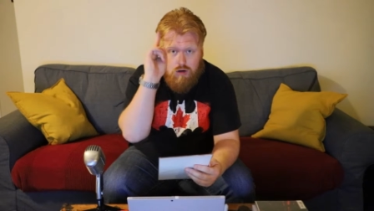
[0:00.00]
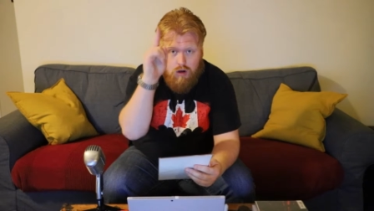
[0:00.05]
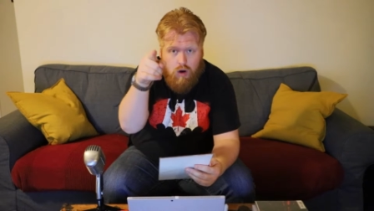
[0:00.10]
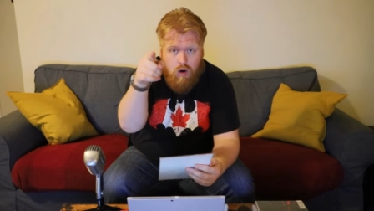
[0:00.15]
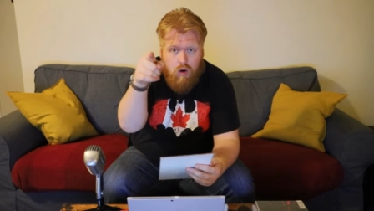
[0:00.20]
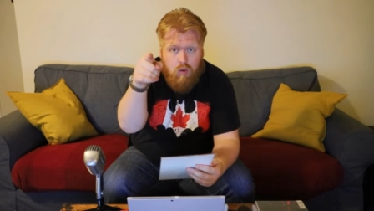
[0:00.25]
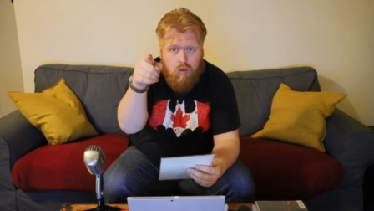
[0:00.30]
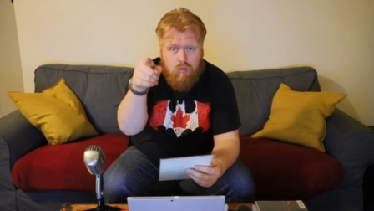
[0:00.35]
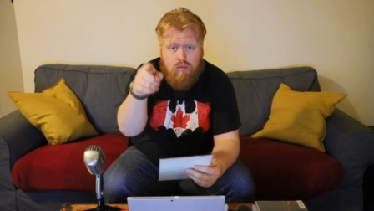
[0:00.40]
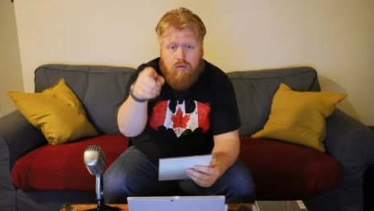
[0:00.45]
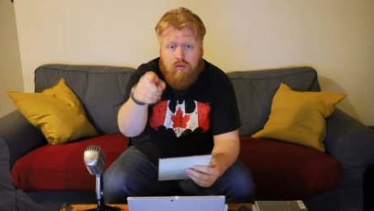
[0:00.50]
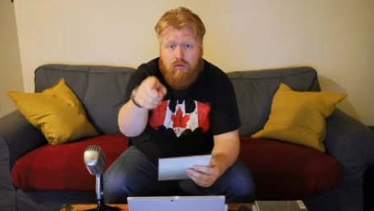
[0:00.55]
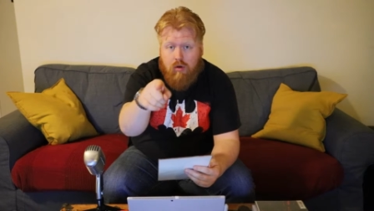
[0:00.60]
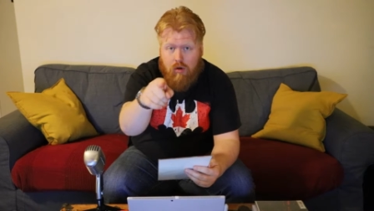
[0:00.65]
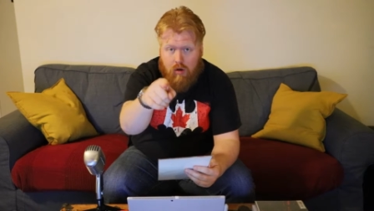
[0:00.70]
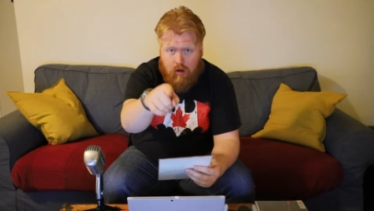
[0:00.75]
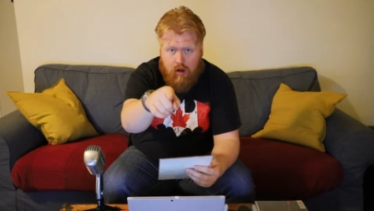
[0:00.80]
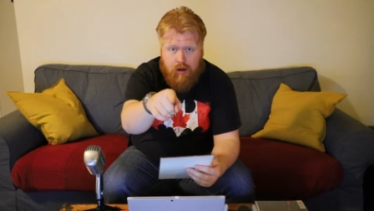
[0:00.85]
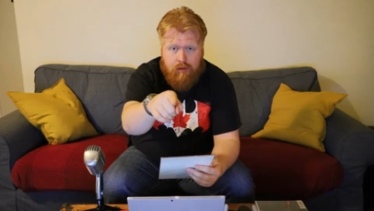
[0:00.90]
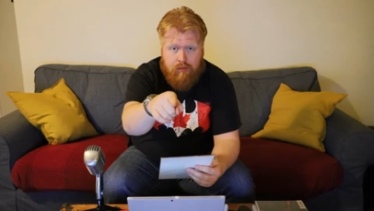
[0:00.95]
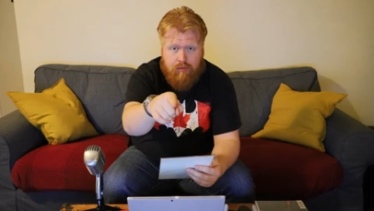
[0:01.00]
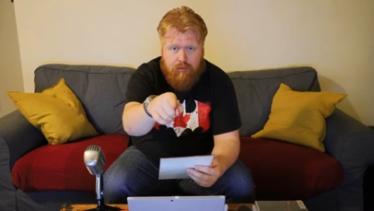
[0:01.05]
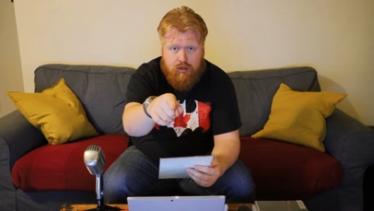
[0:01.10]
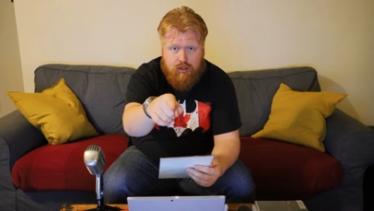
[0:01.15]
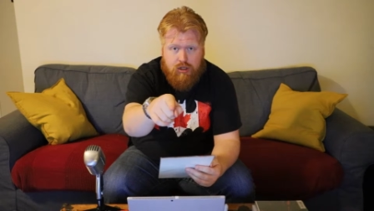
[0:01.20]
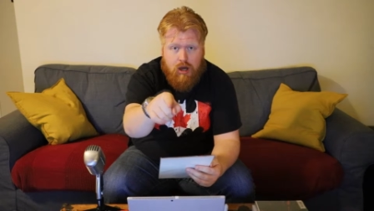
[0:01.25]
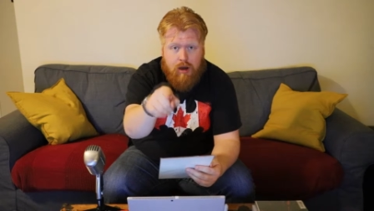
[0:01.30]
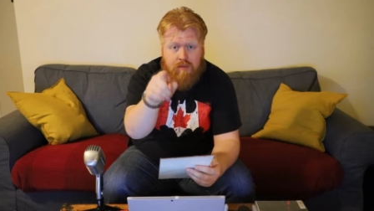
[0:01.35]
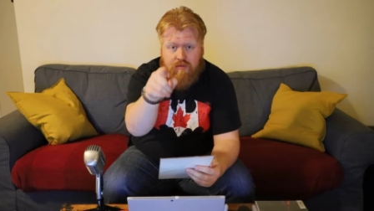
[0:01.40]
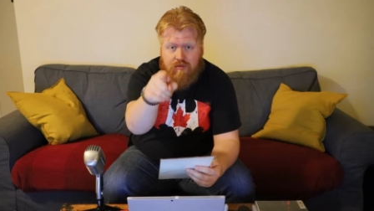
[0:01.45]
Go. Local comic
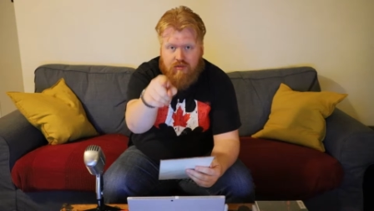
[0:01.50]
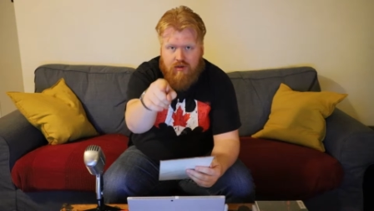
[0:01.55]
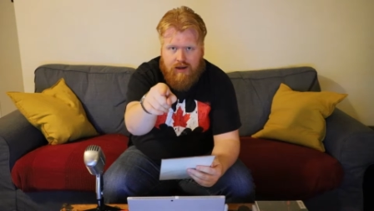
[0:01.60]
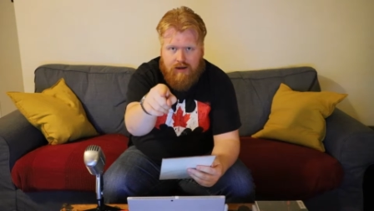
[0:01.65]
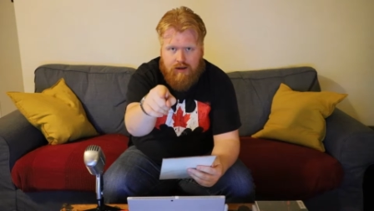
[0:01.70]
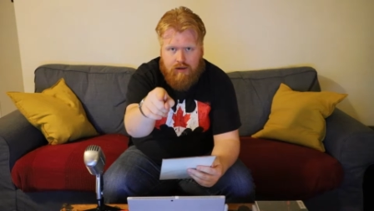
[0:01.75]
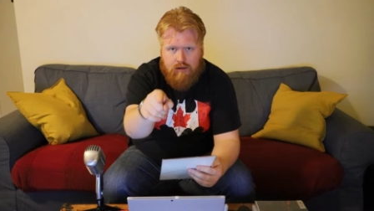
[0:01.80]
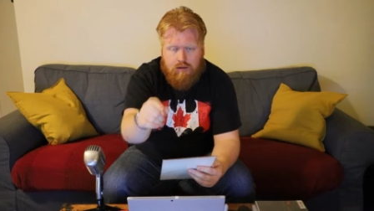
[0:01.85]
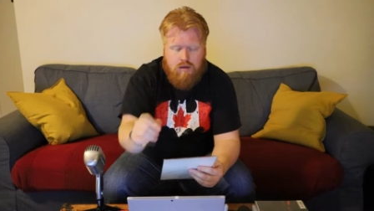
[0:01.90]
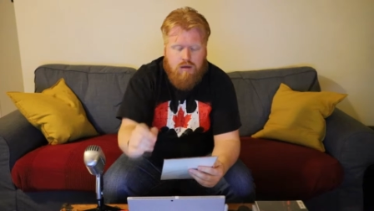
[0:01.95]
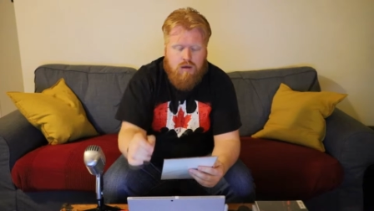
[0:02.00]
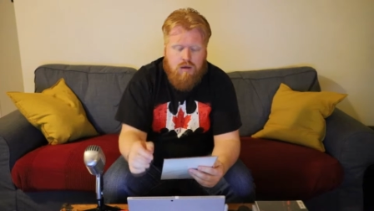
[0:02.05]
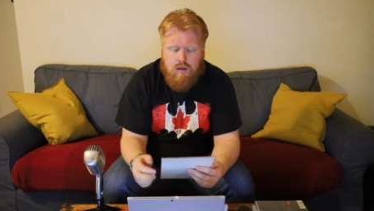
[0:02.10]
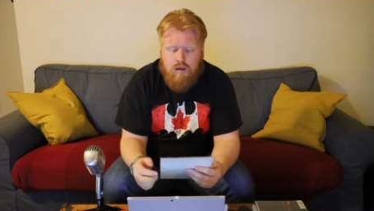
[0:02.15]
book shop. Find it.